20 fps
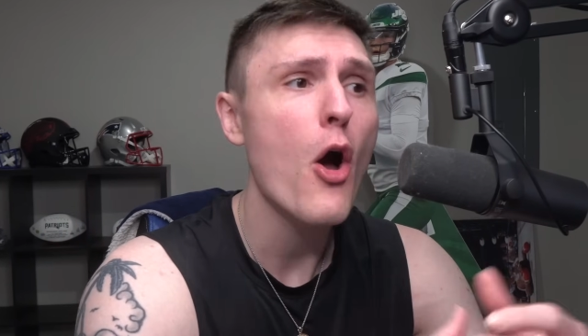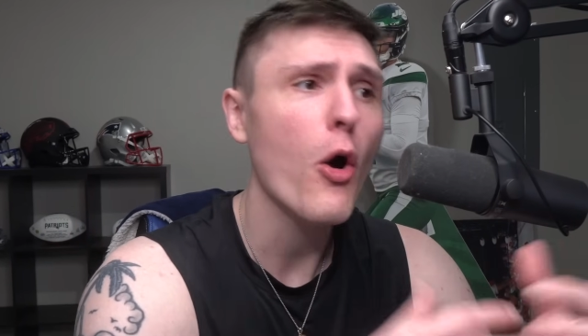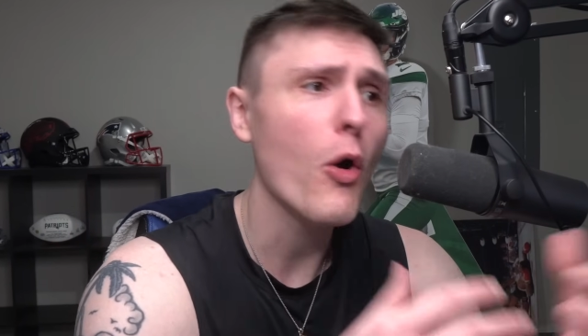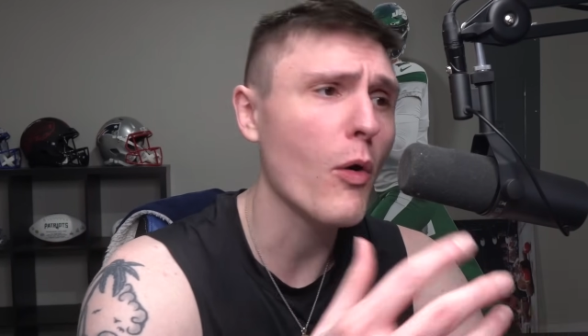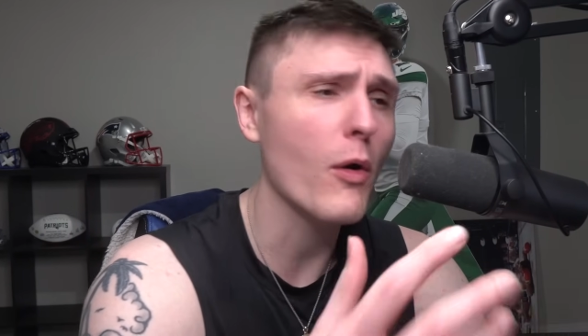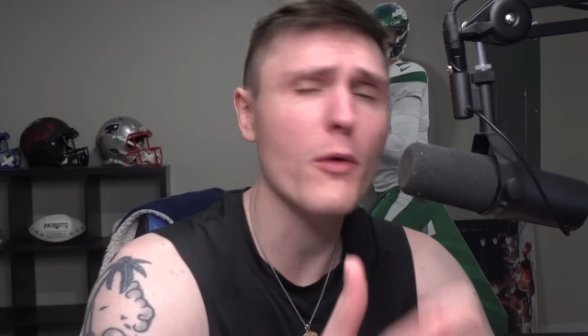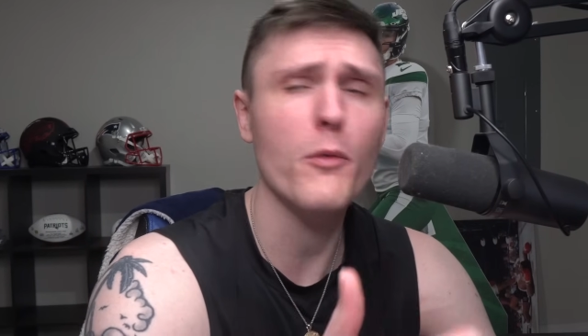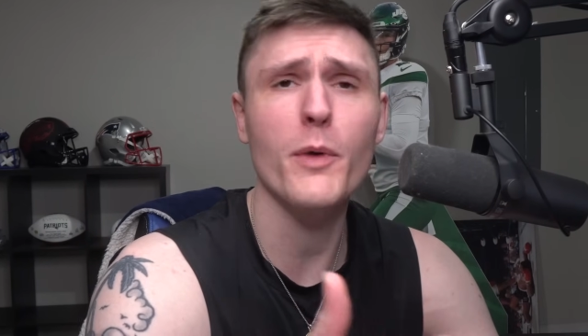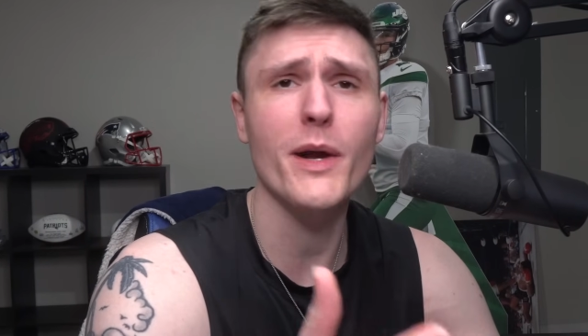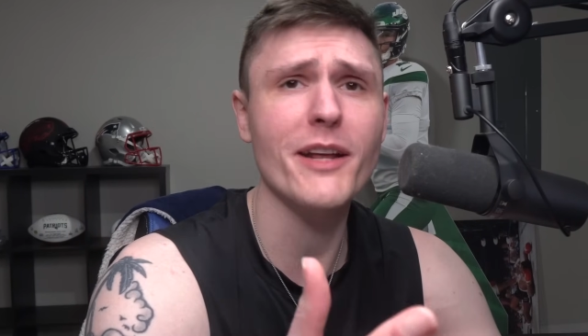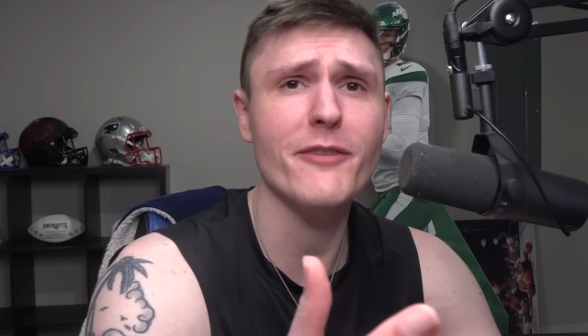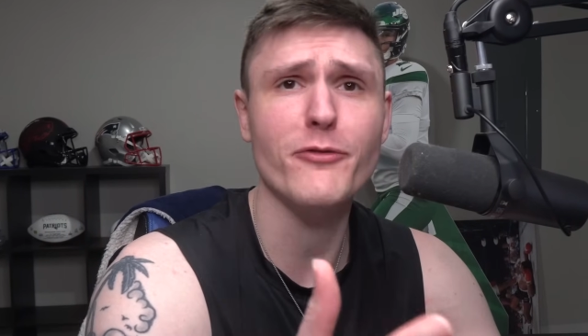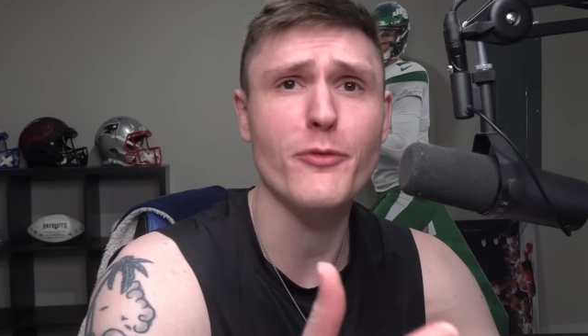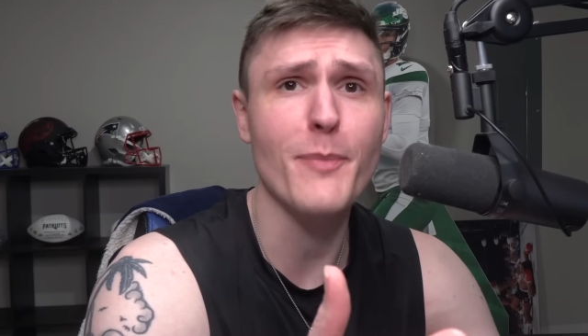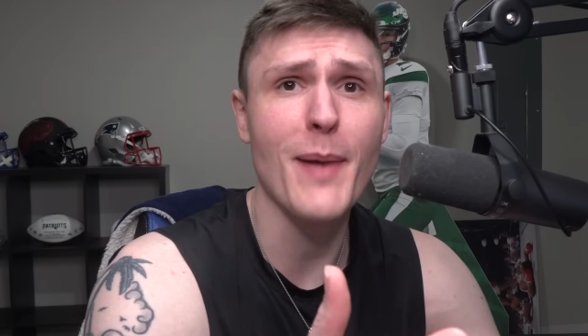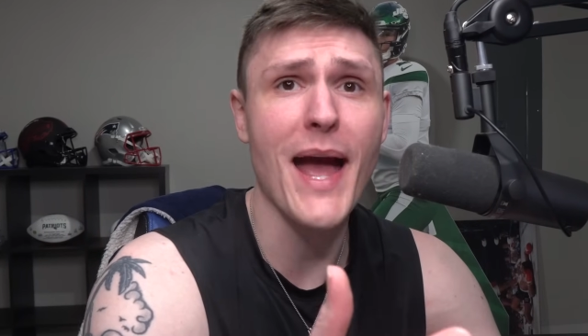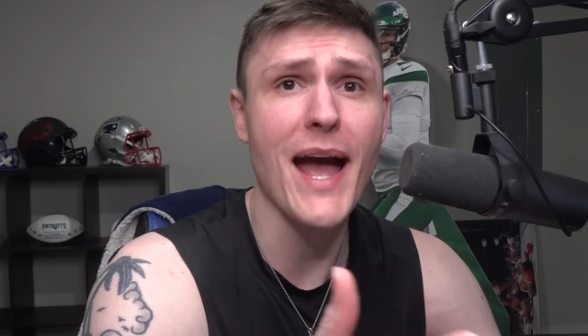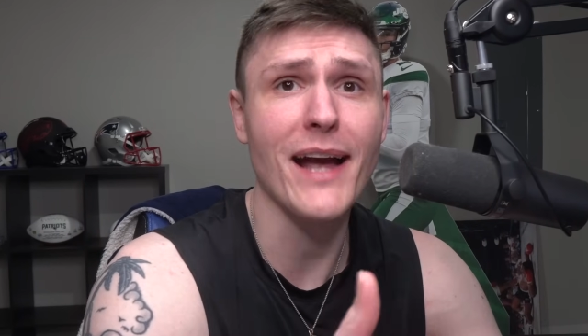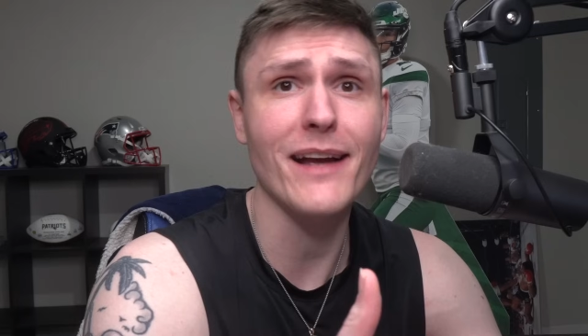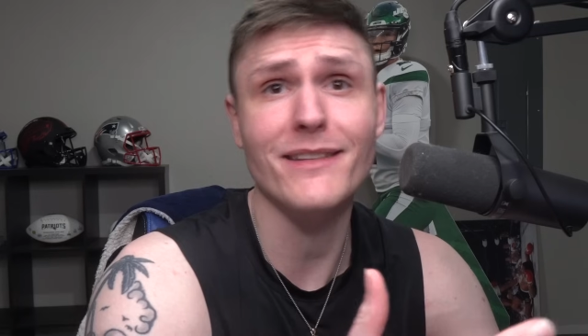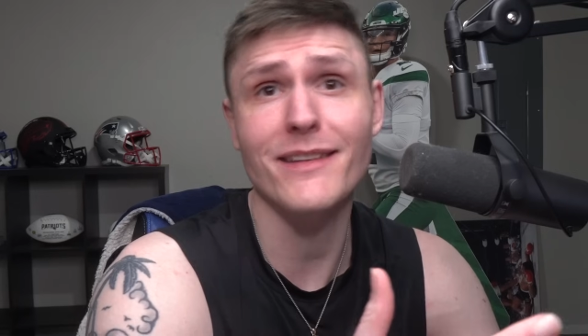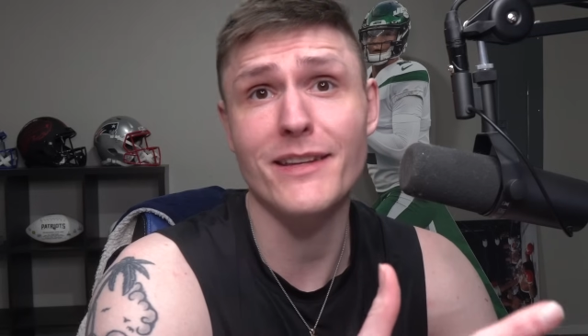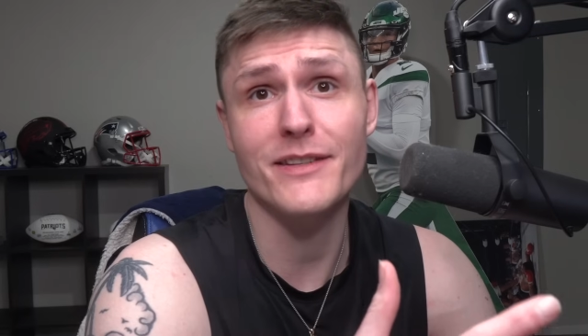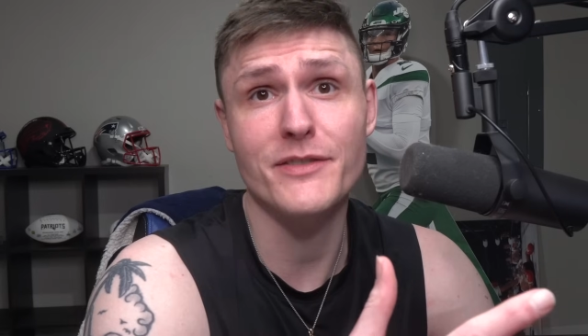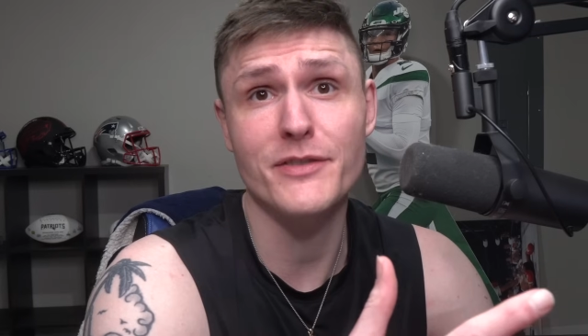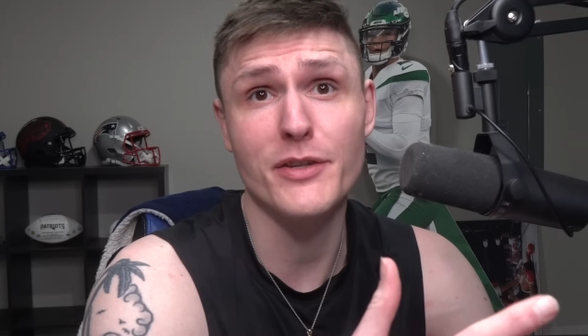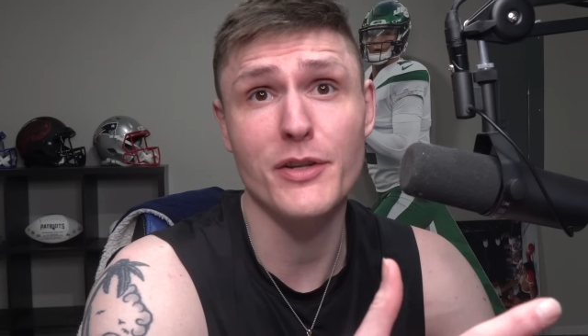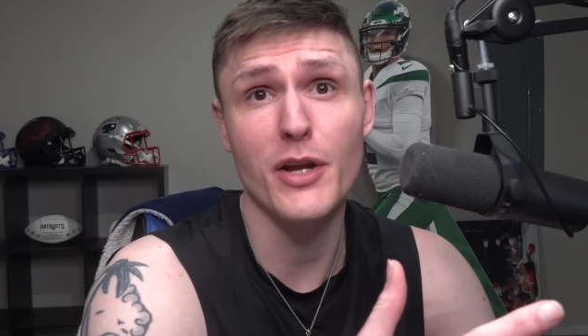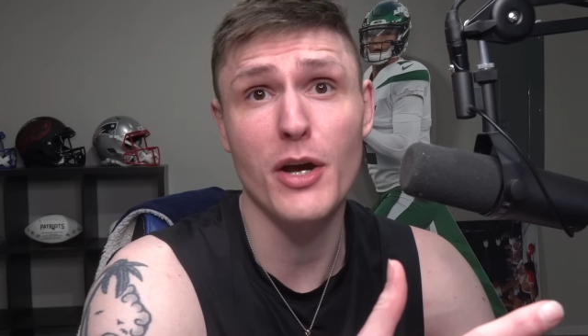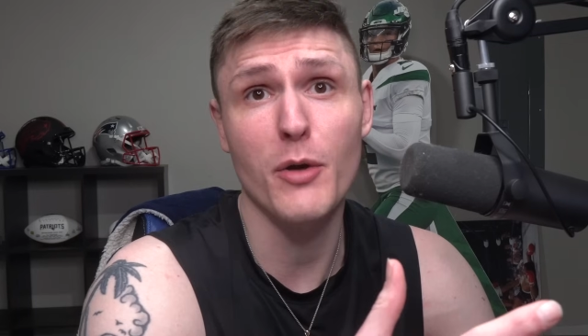Or whatever pack
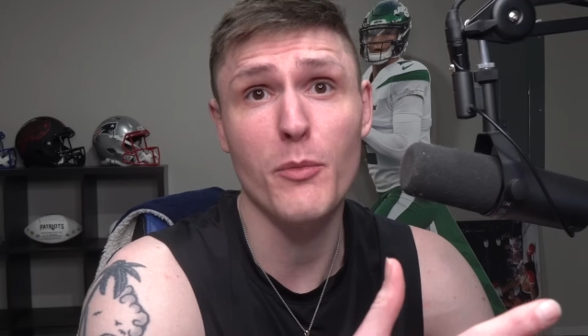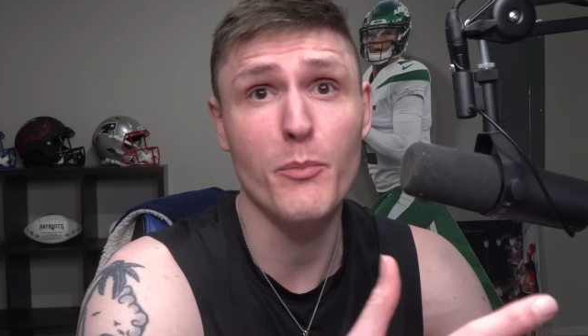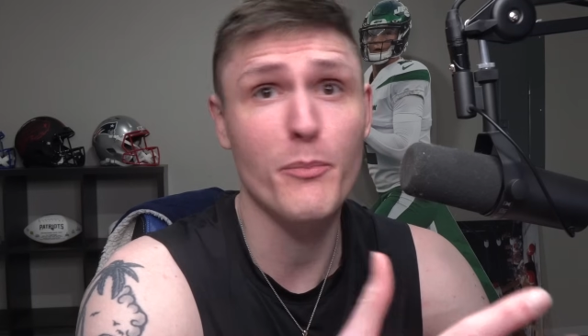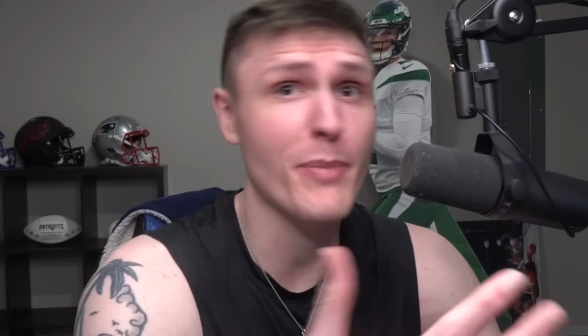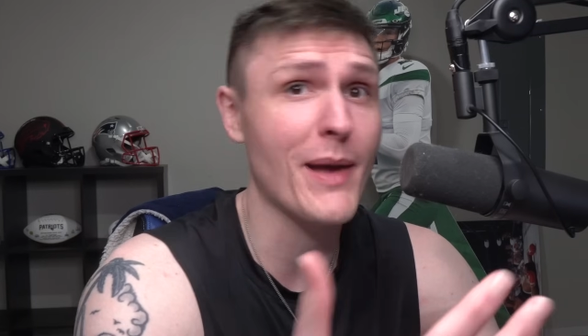is you know,